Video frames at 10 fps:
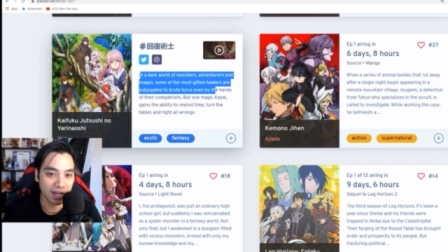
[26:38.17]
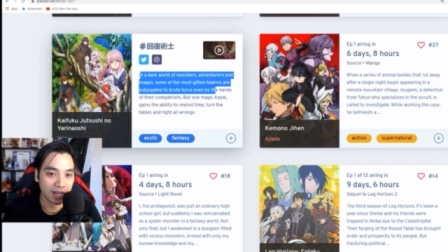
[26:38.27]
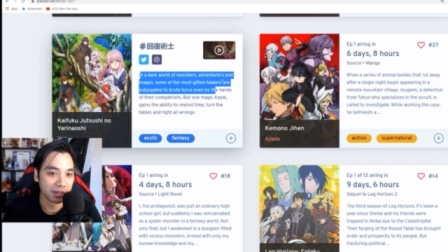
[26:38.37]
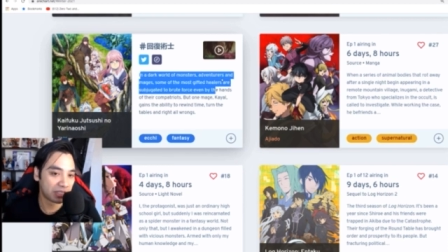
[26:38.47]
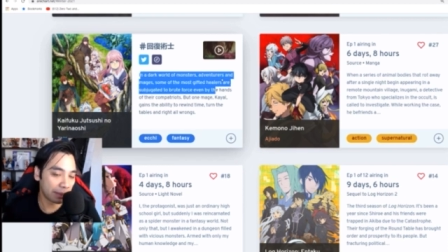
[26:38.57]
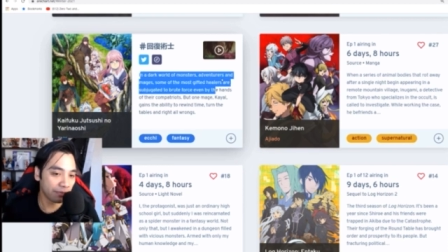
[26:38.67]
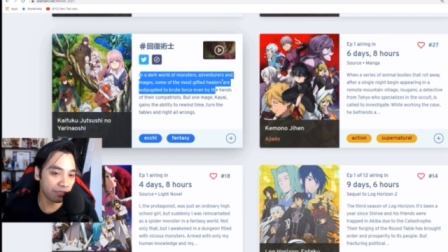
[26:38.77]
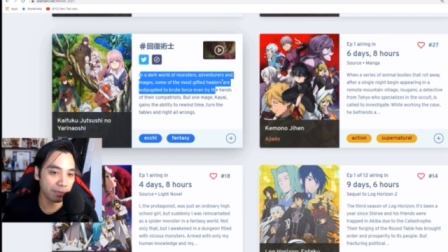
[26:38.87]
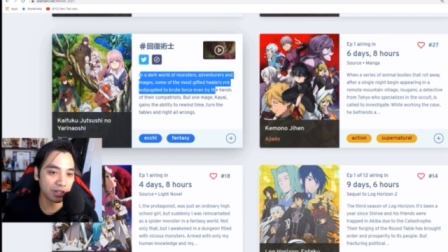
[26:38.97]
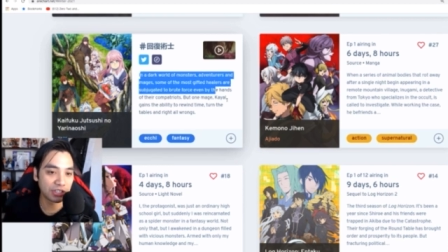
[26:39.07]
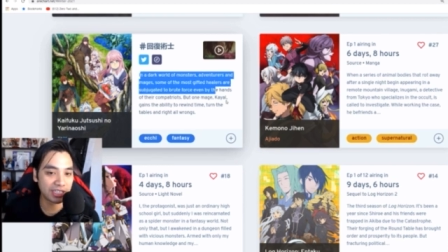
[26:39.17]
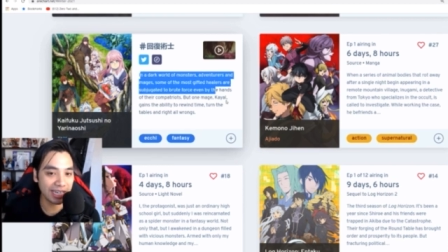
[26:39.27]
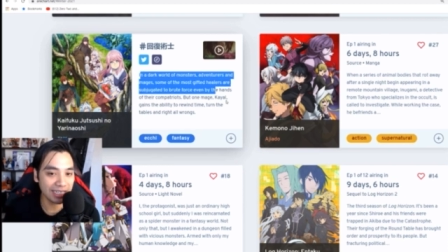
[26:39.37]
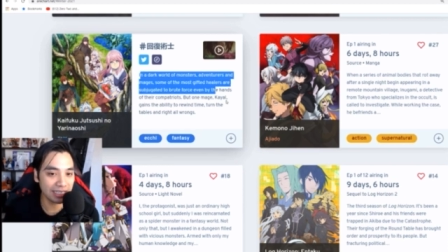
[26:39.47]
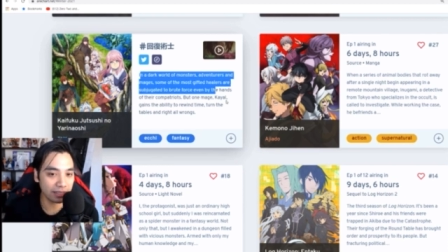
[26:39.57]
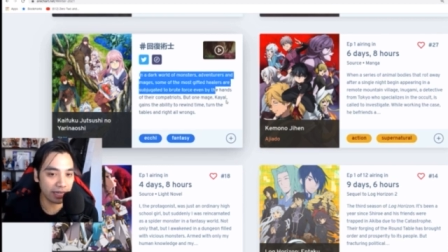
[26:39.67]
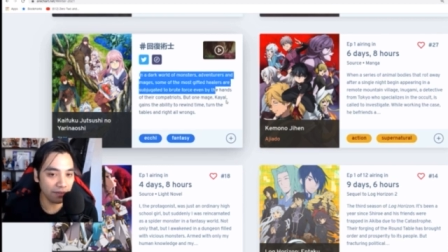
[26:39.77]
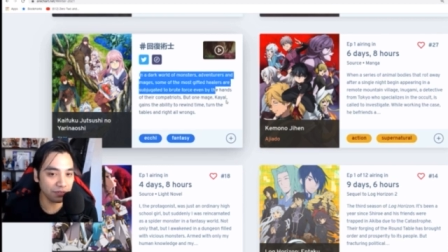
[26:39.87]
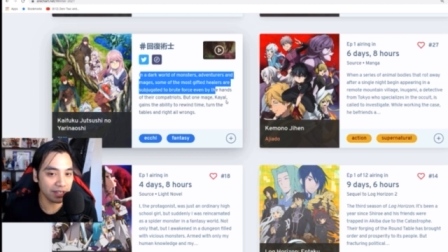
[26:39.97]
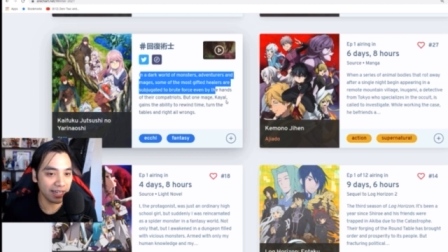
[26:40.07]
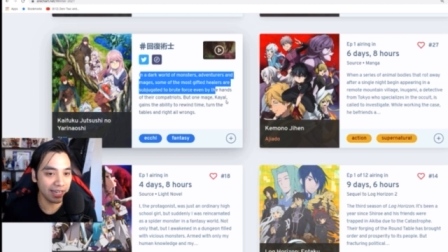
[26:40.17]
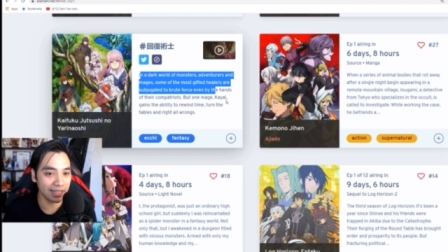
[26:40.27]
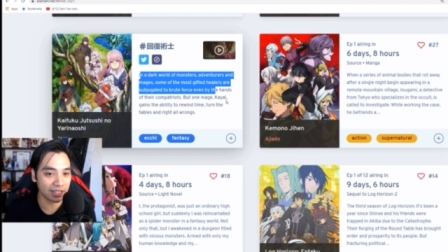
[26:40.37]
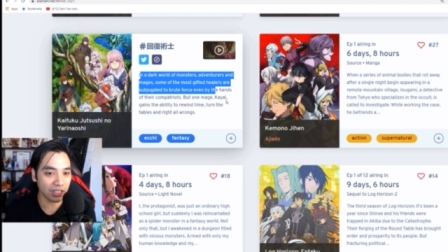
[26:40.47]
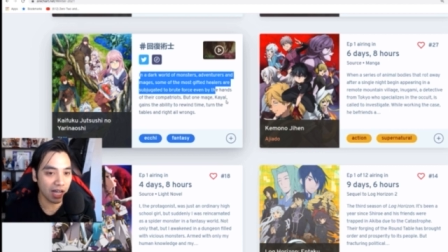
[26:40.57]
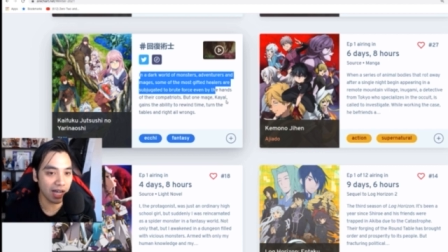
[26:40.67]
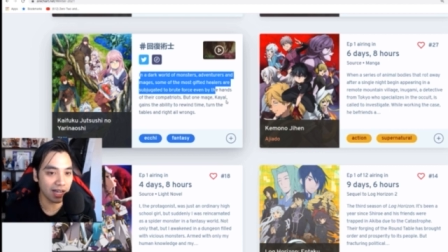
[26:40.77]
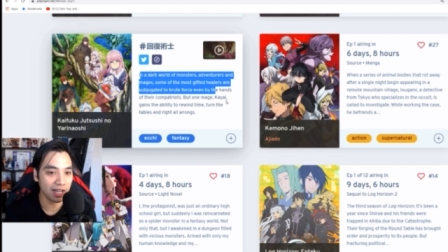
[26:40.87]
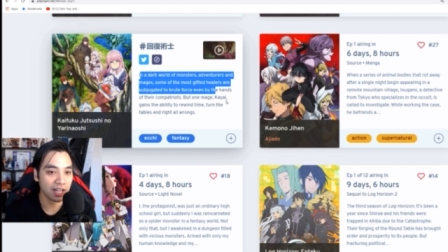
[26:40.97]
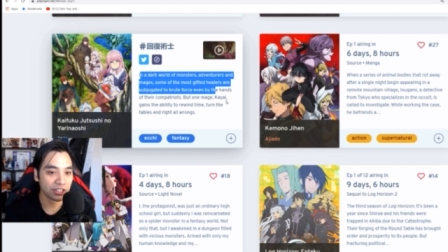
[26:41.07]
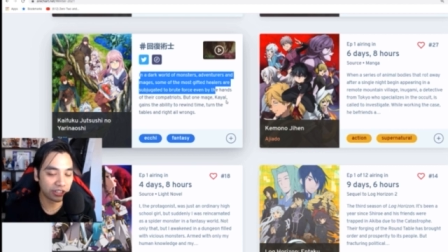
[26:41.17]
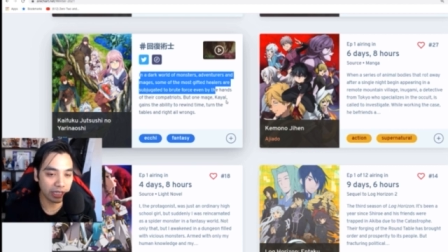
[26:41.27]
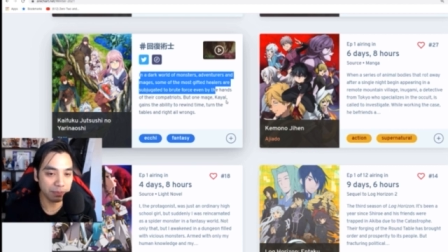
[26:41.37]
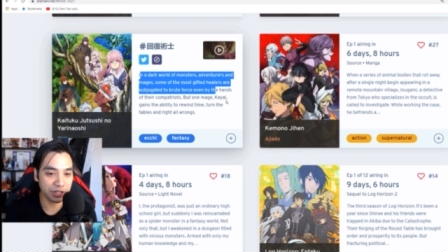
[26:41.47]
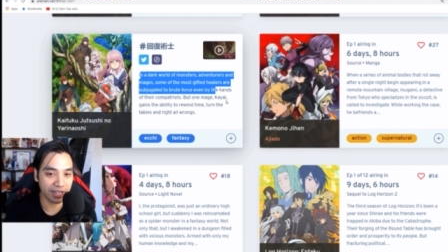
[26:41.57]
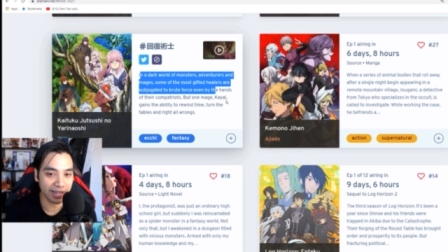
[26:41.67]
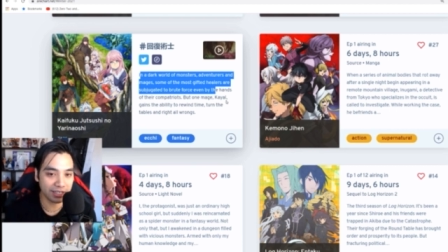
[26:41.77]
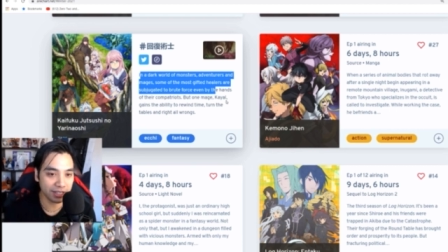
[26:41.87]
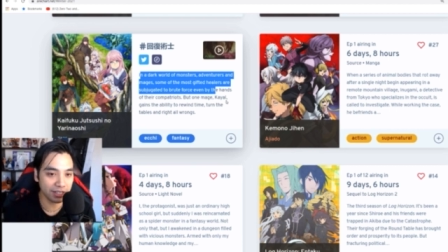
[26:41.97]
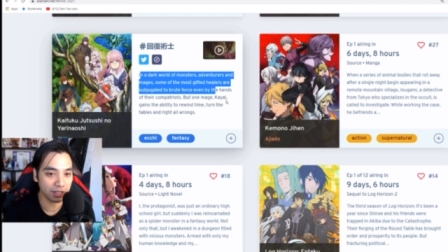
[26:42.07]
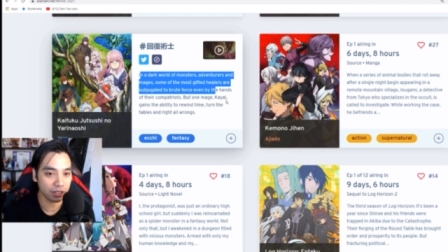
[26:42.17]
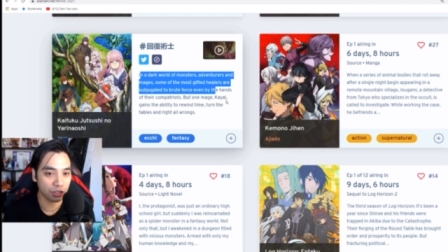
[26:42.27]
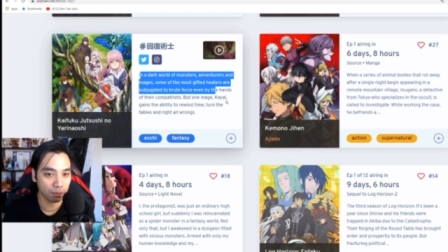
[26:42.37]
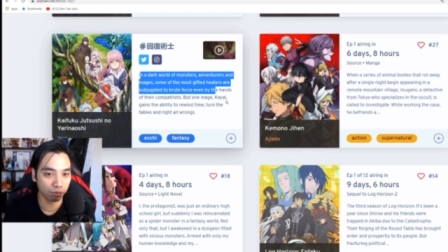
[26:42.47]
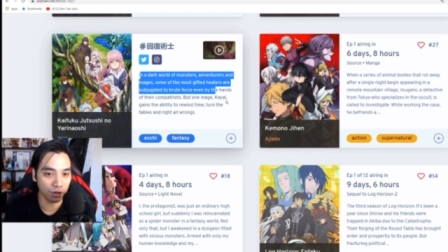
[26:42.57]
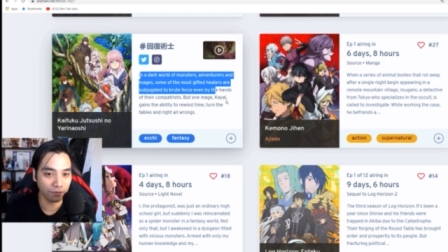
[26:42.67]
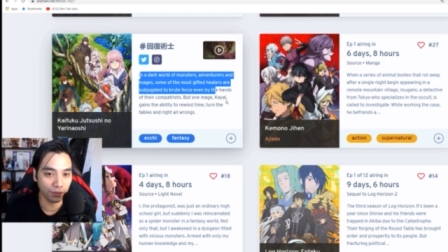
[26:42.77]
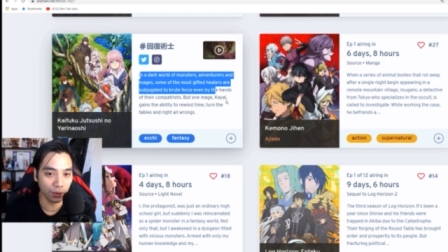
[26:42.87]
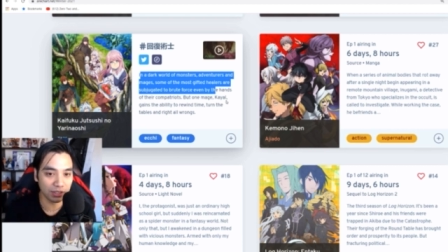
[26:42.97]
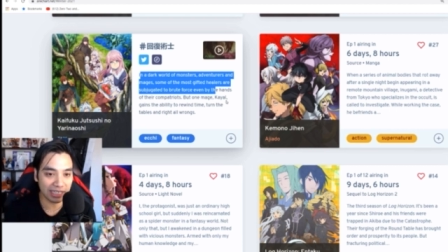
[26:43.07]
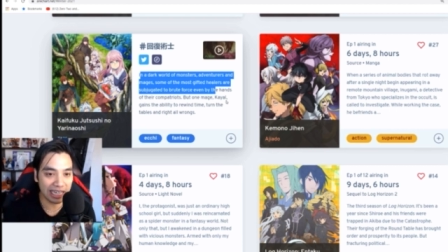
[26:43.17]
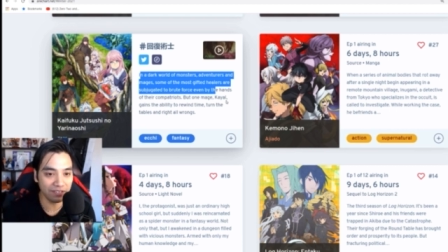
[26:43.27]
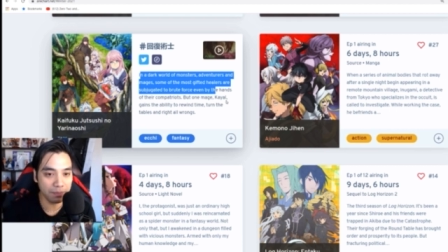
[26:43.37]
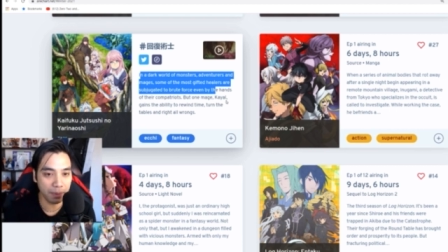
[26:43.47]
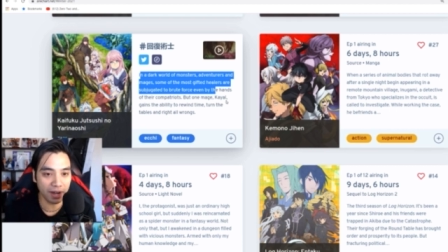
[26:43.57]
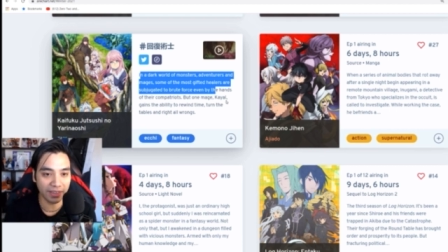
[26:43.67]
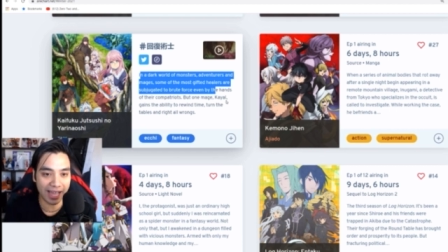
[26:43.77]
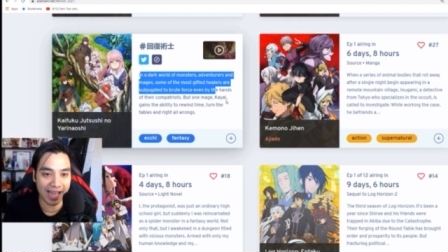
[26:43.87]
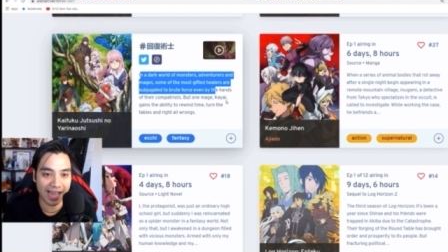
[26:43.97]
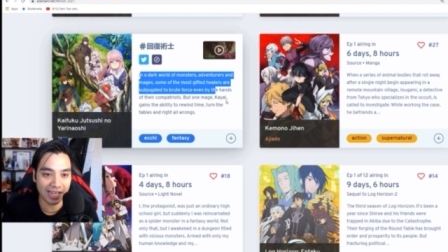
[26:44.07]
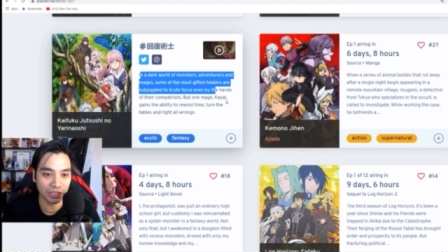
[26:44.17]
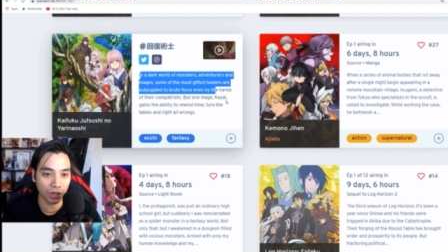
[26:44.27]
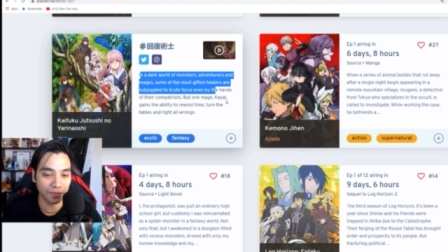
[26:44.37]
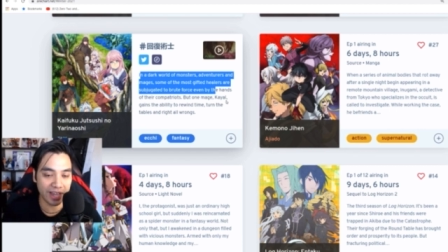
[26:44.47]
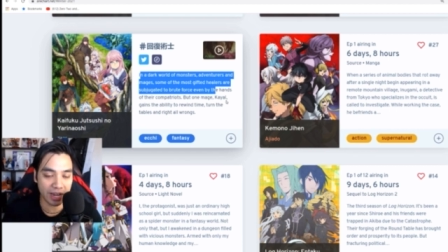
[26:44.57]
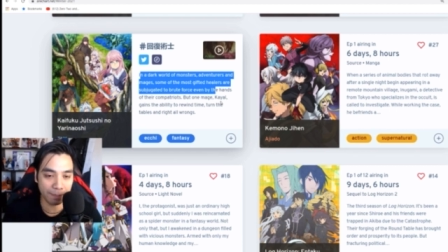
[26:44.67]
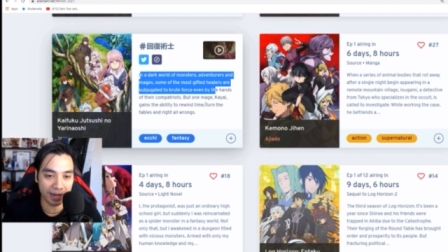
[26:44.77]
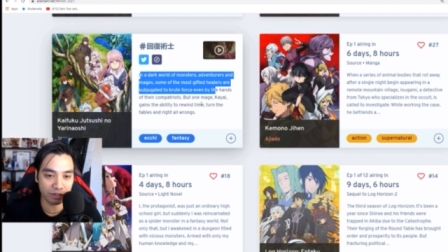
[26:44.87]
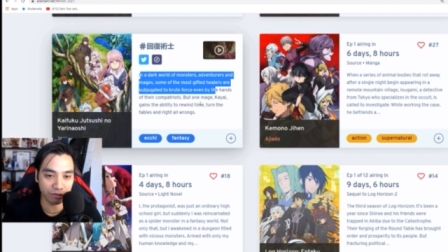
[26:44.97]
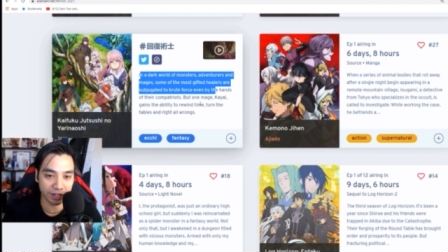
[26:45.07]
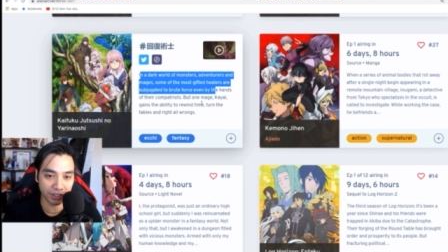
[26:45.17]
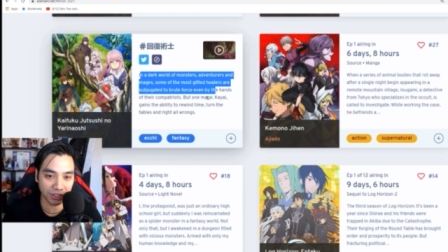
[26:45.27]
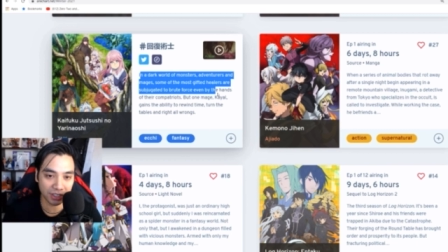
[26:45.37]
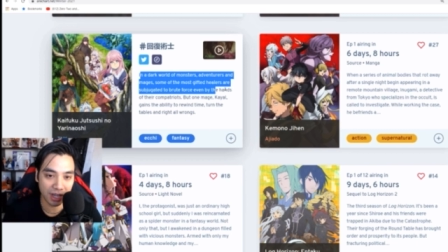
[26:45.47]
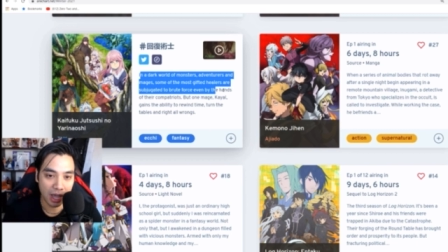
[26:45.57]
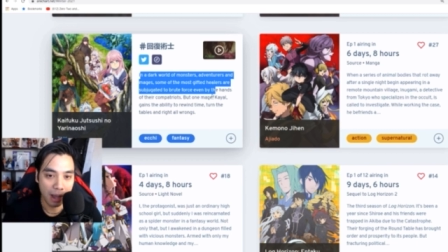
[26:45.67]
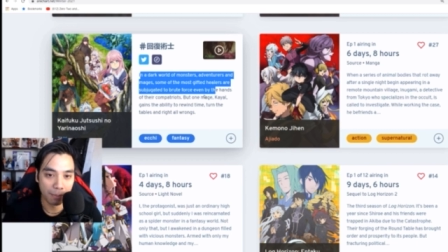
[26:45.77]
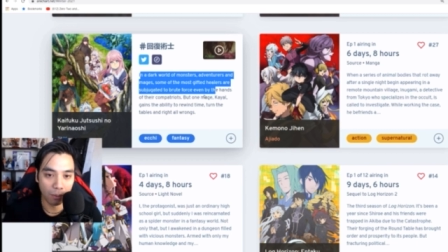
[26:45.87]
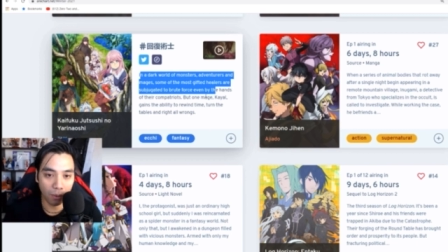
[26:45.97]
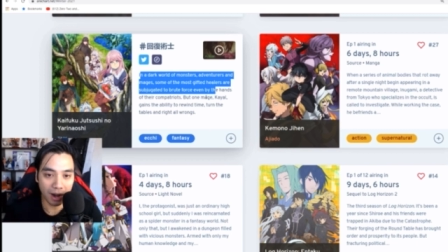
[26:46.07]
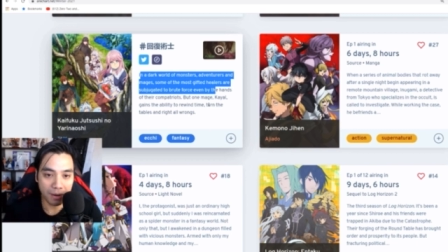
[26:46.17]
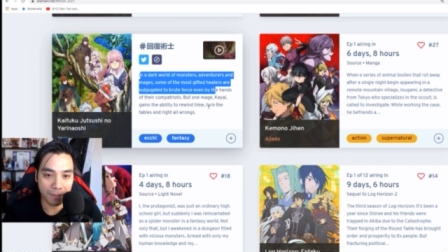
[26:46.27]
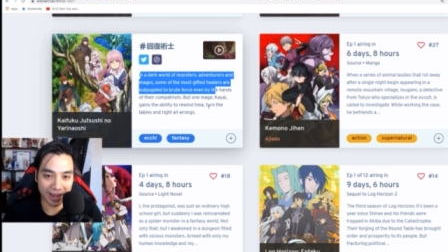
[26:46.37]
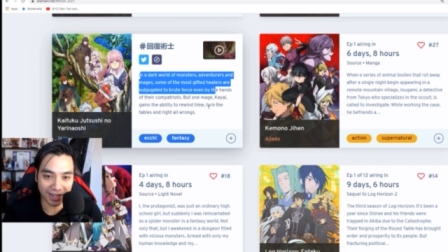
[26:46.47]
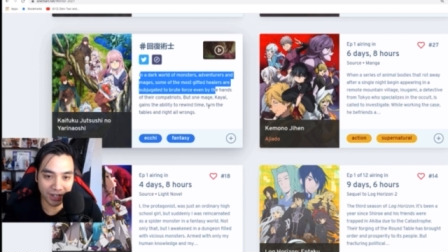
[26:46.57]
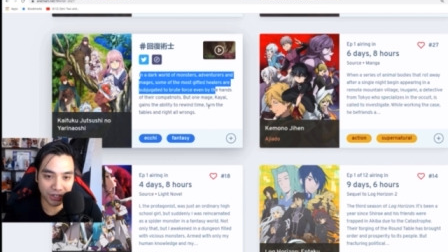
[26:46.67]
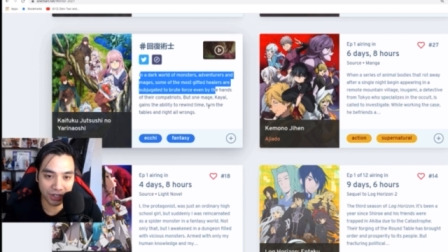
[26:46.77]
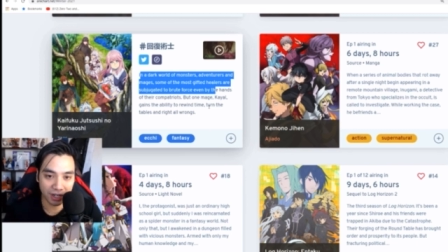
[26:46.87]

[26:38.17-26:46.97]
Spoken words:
some of the most gifted healers are subjugated to brute force even by the hands of their compatriots. But one mage,